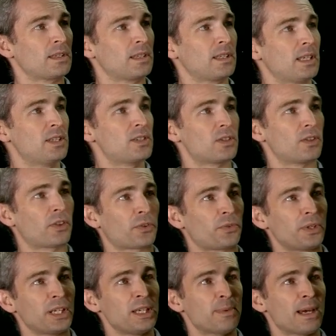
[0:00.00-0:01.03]
into
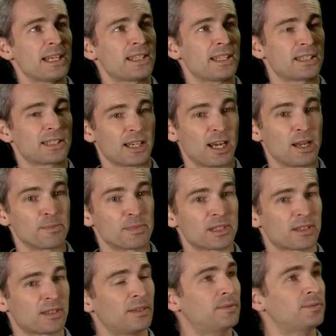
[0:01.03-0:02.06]
3 basic types.